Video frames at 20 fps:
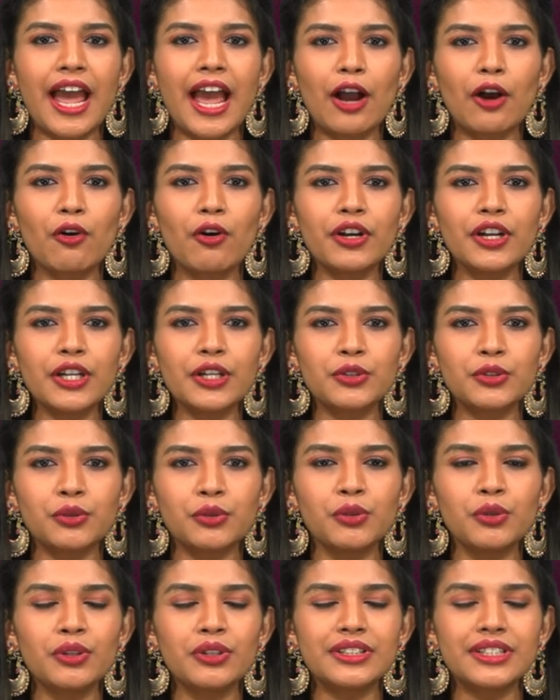according
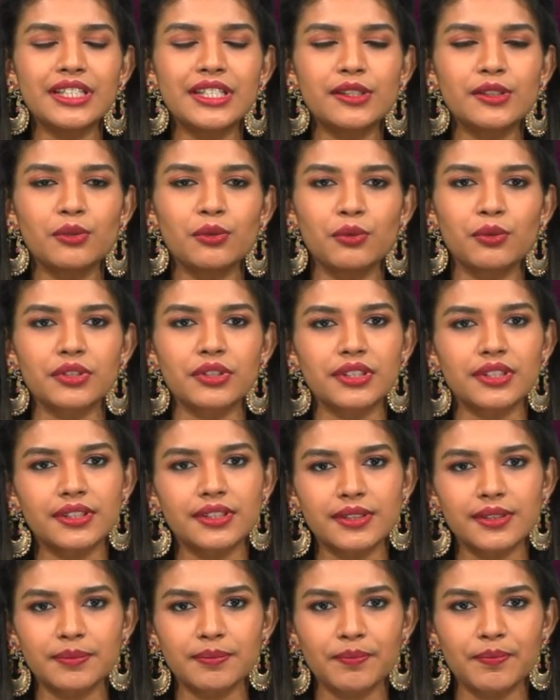to this
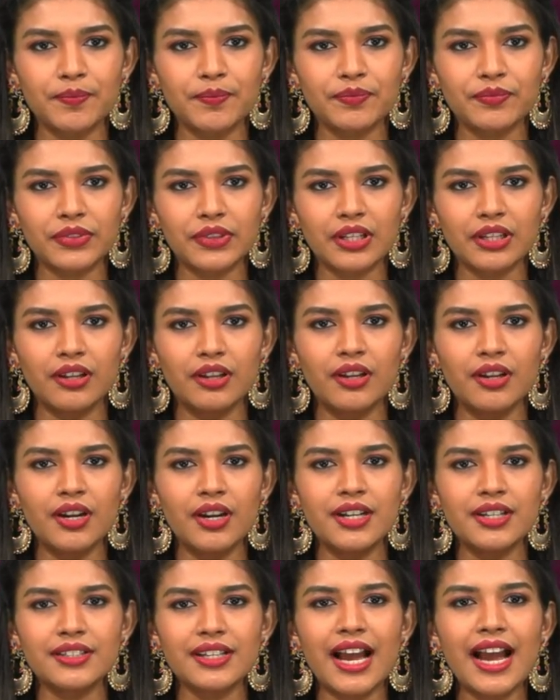source.
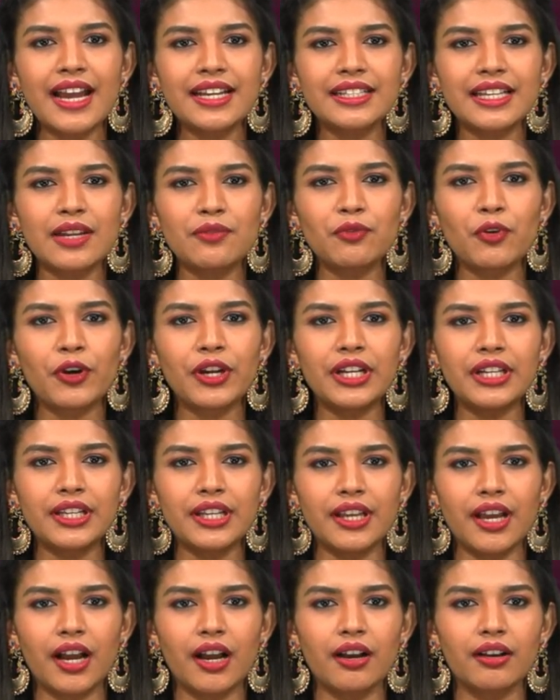It's a high time for
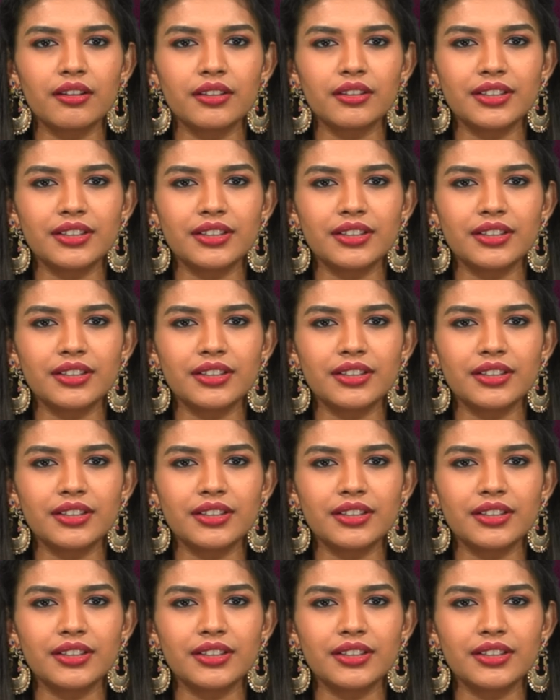India.